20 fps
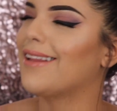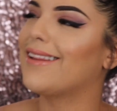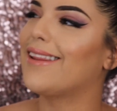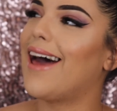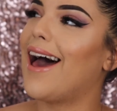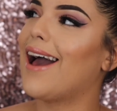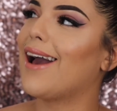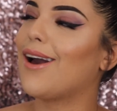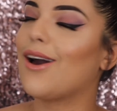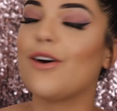
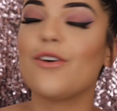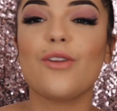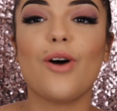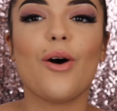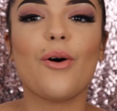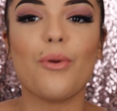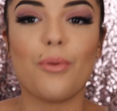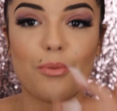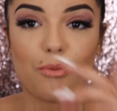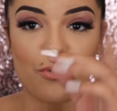that goes,
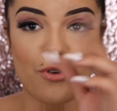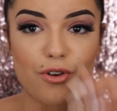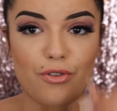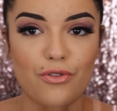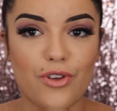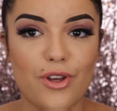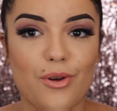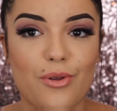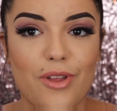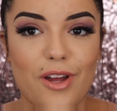oh,
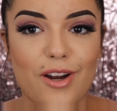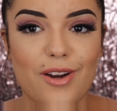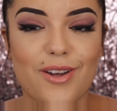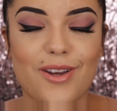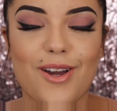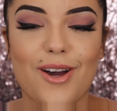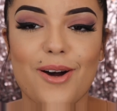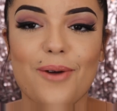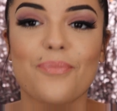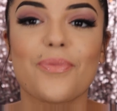review, there
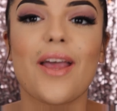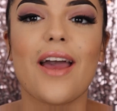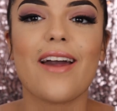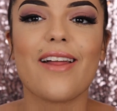you go.